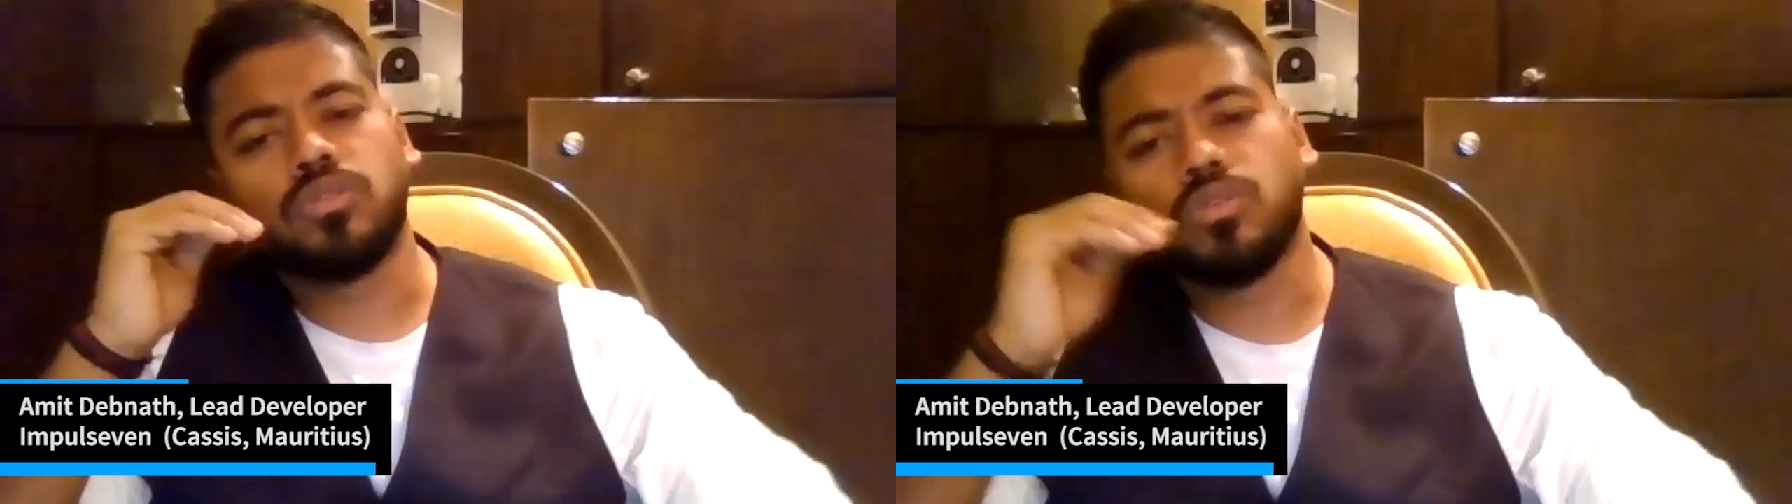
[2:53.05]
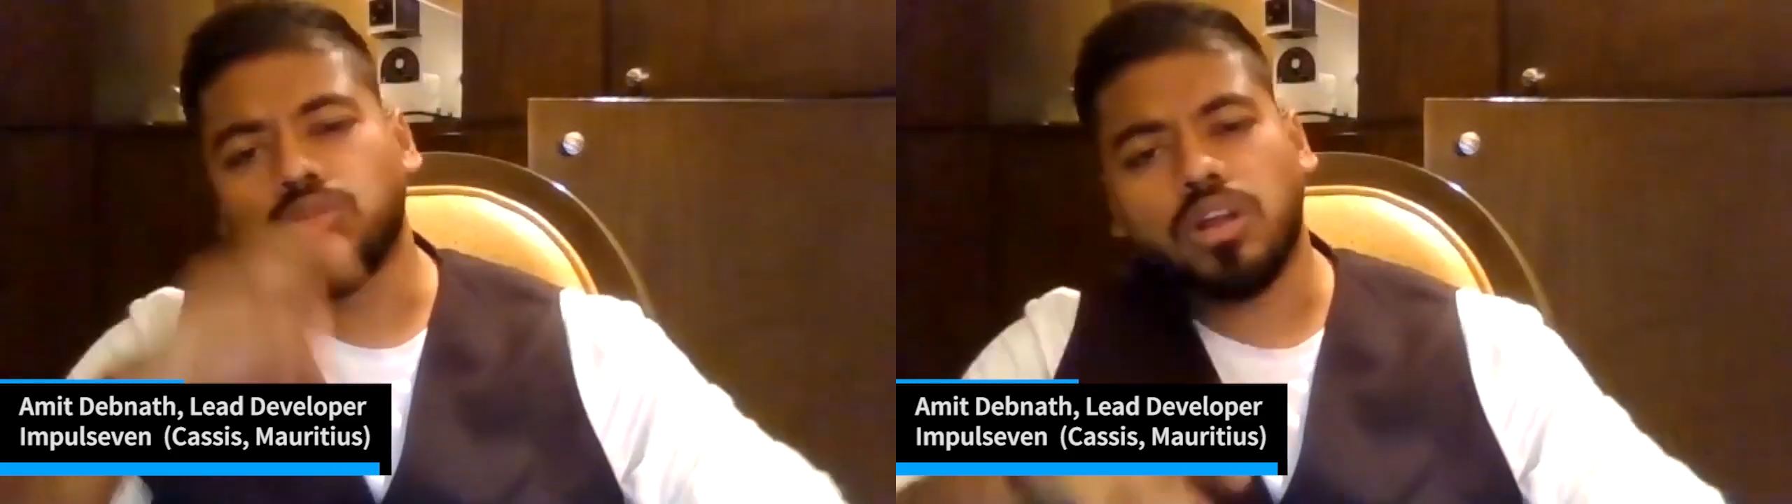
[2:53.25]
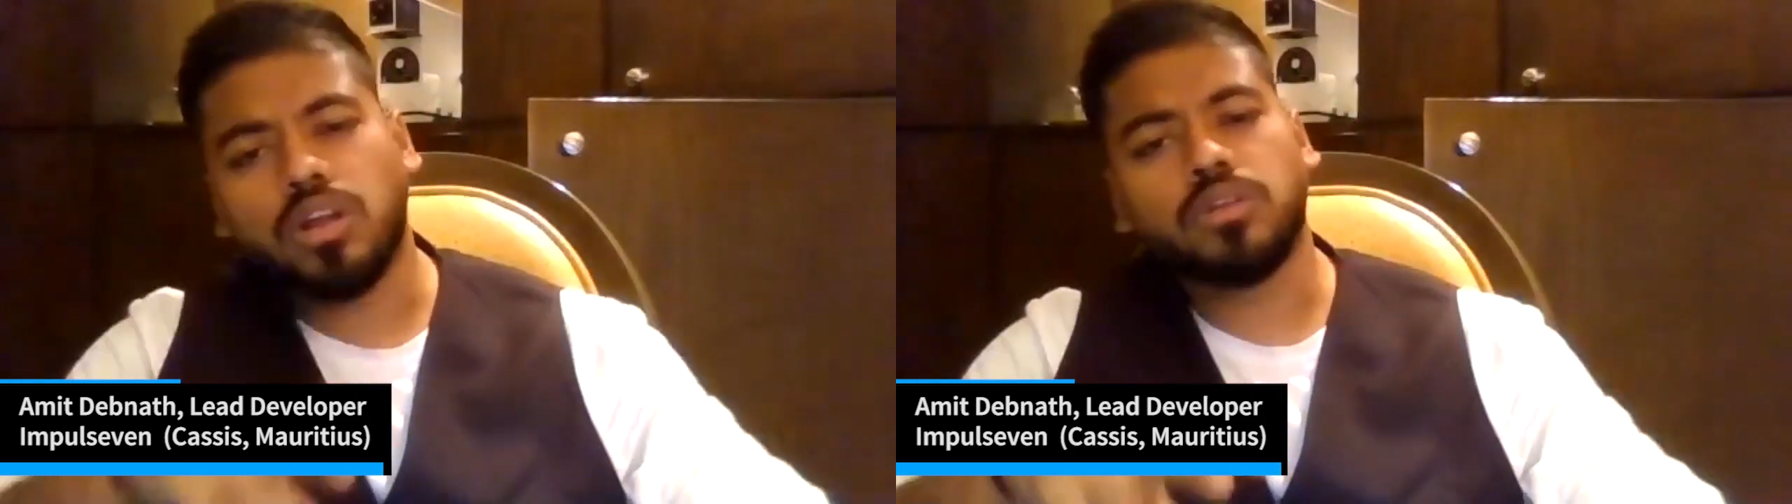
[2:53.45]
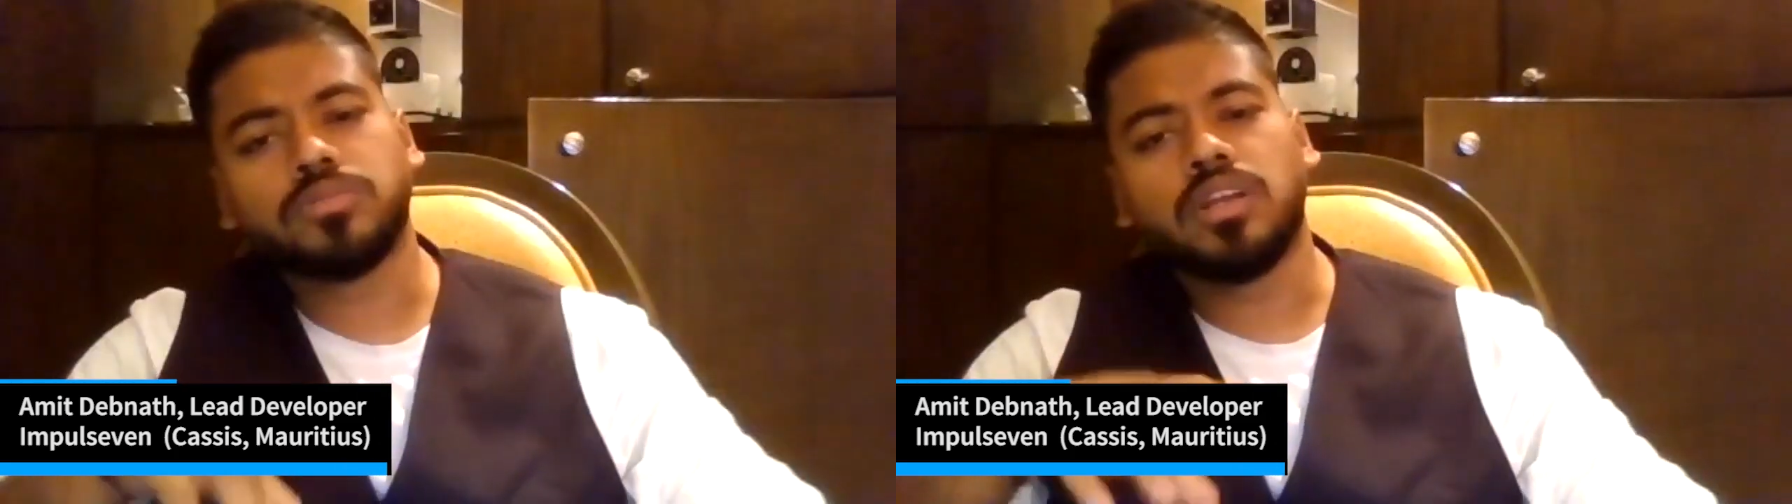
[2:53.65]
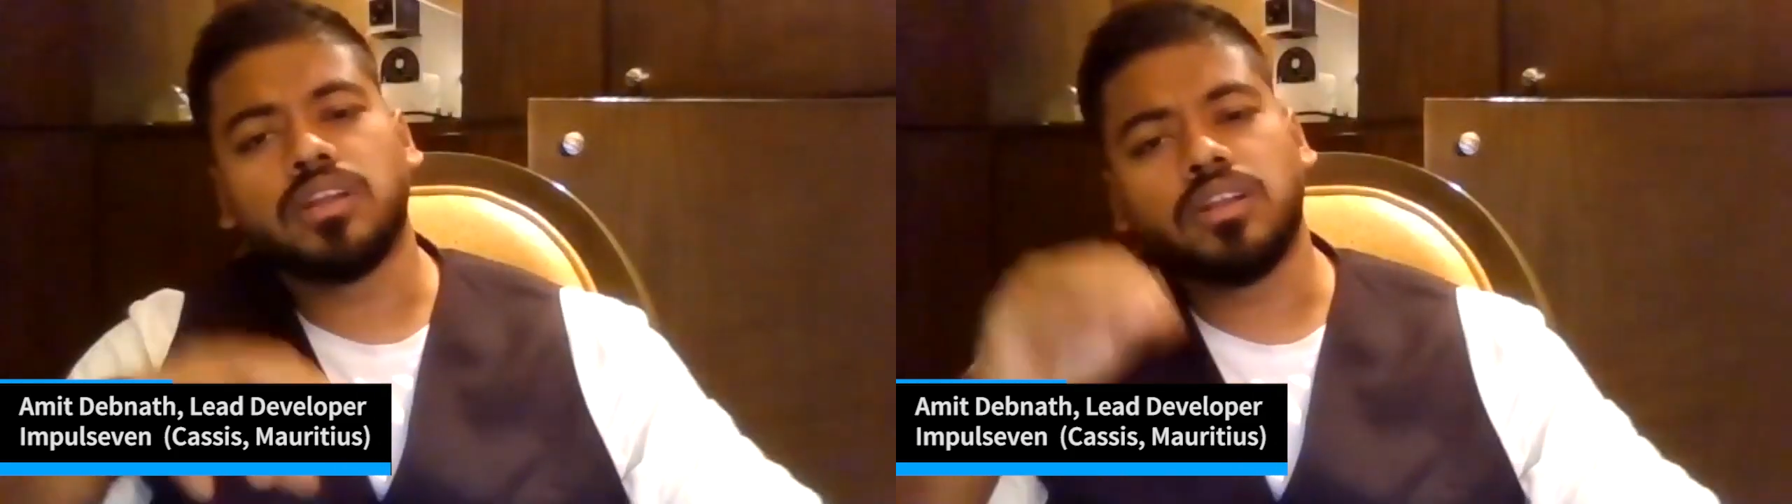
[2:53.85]
go to our
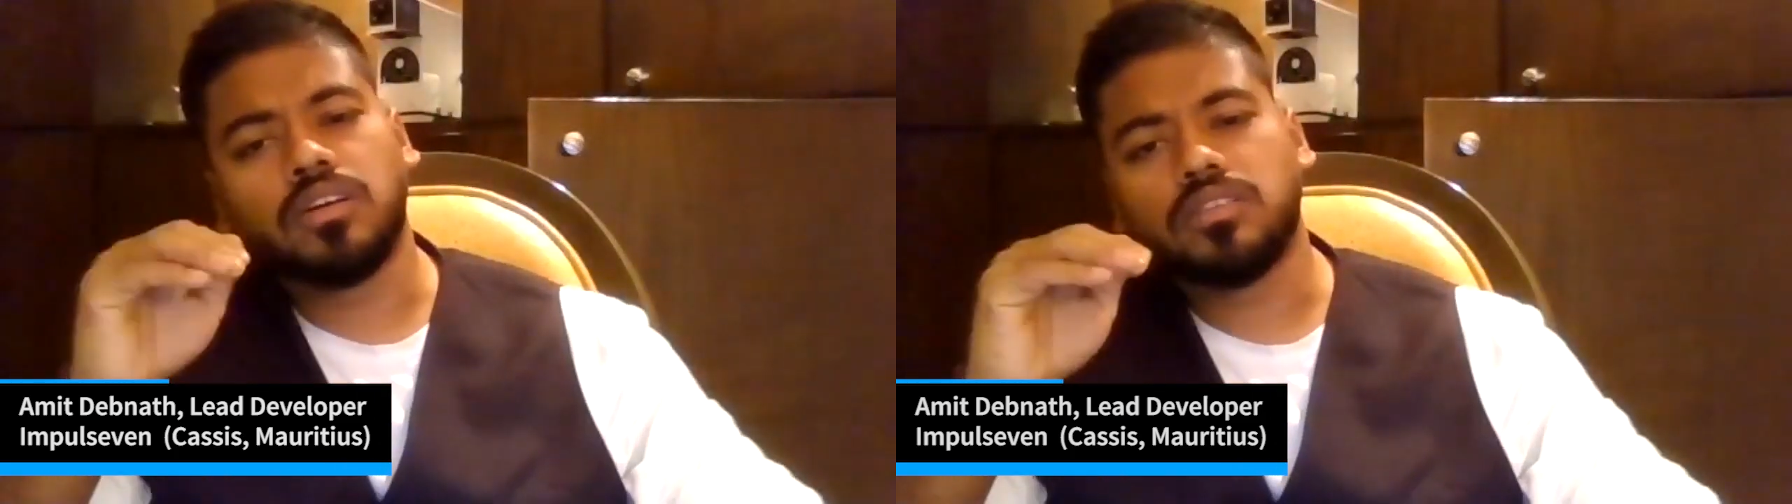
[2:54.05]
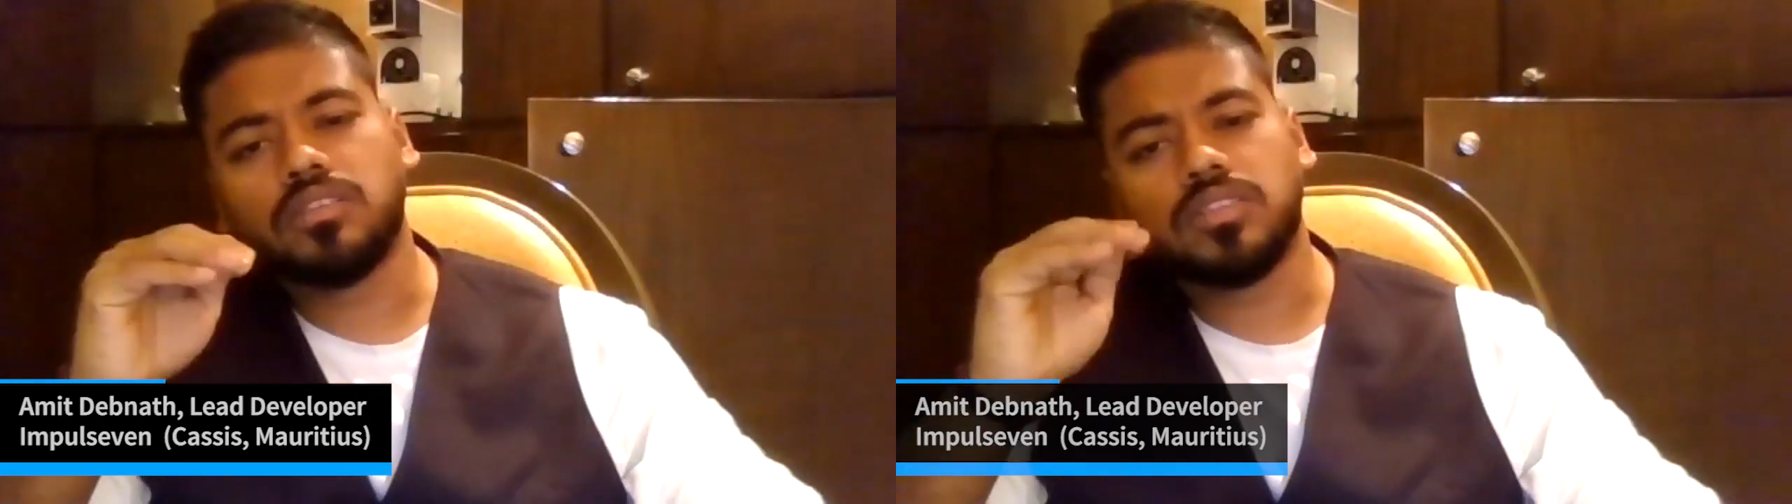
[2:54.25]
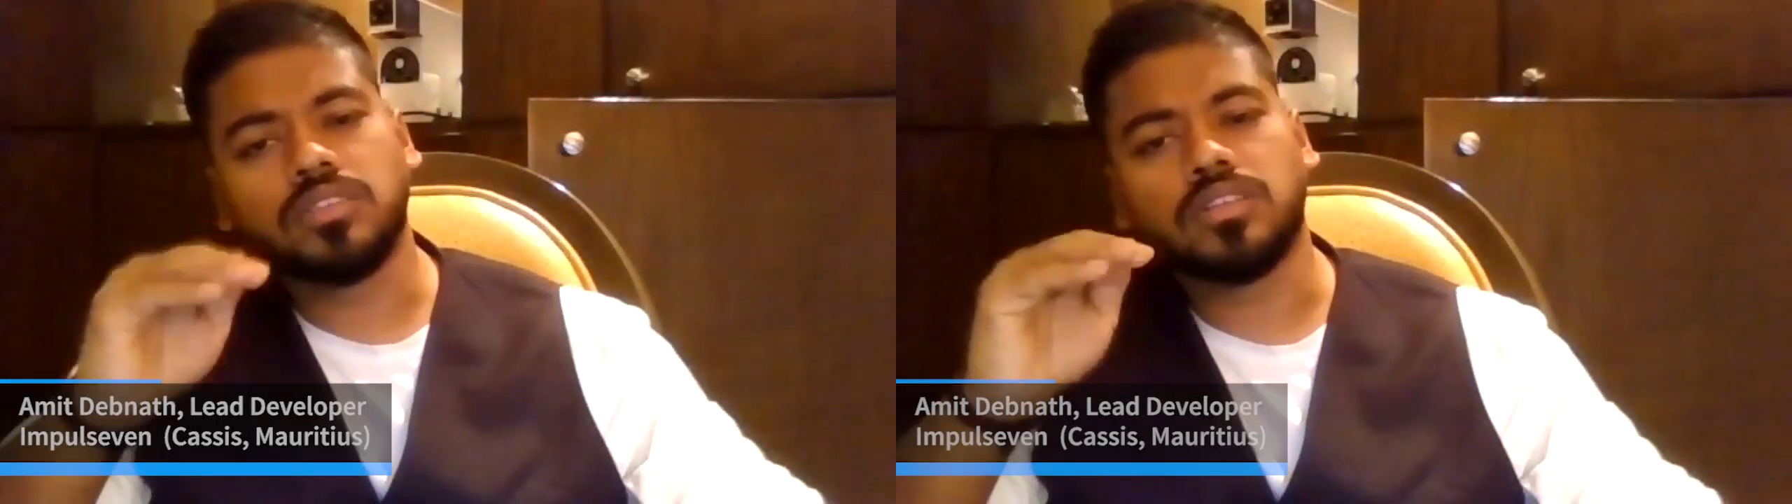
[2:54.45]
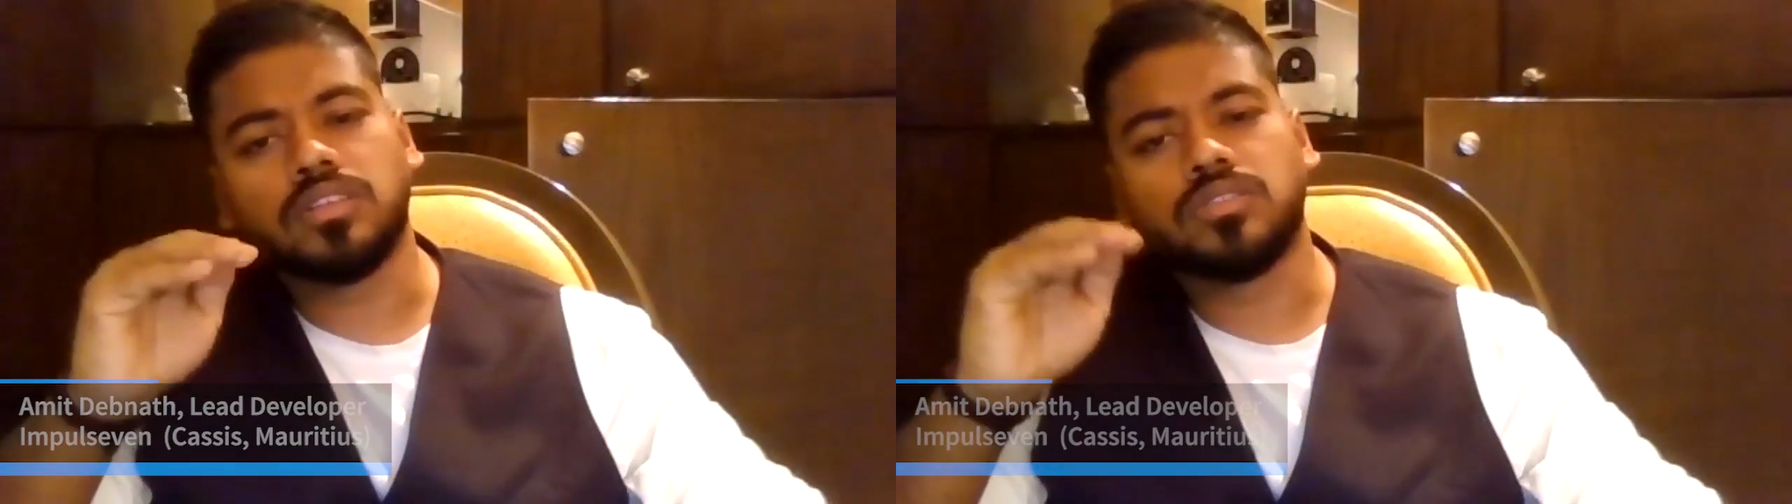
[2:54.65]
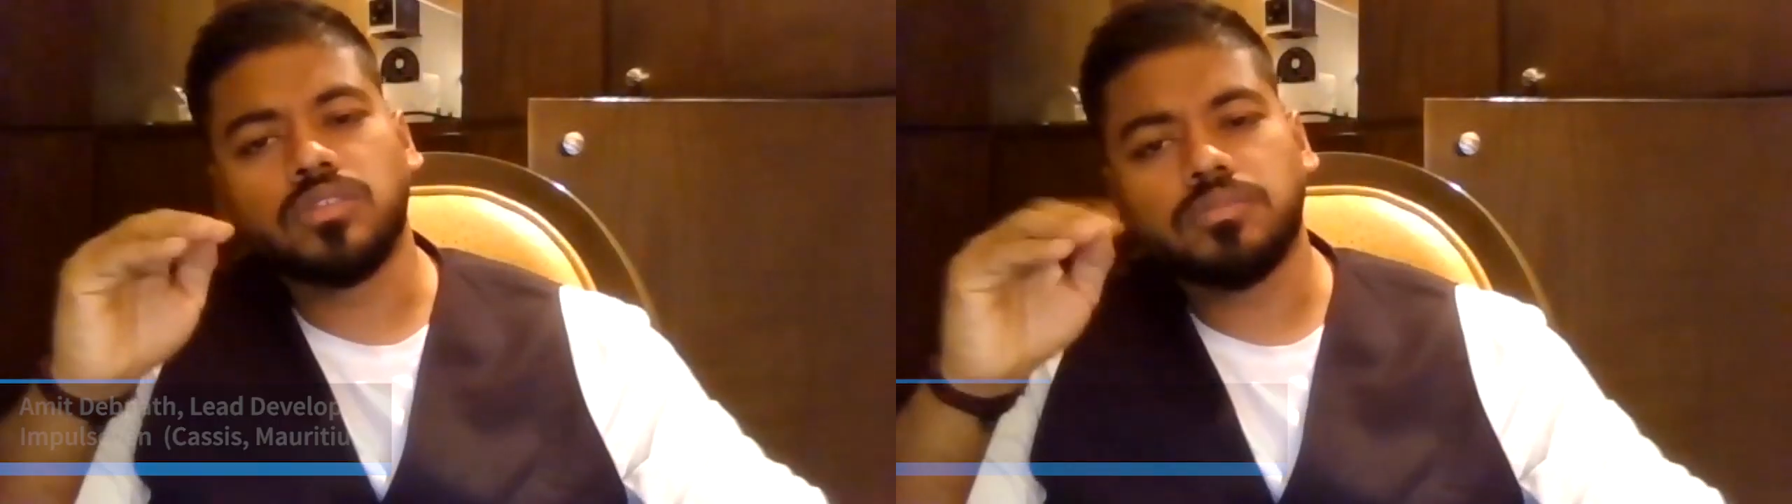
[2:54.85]
website and he
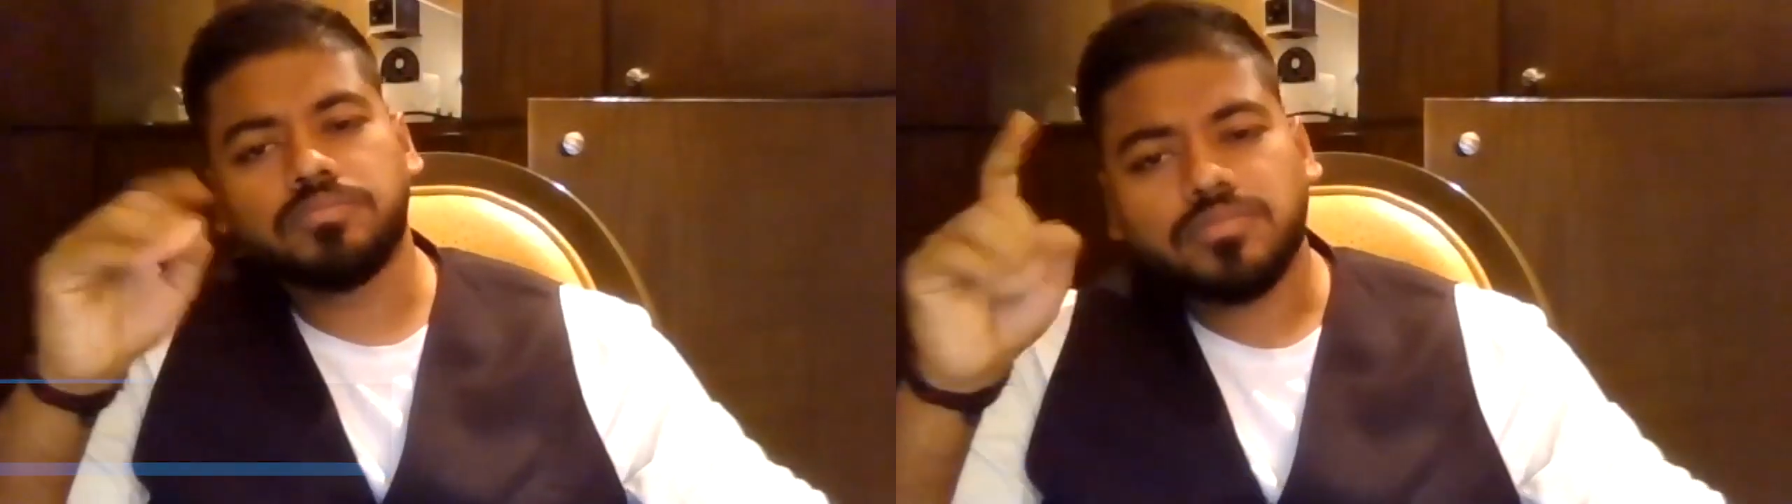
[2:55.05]
just you know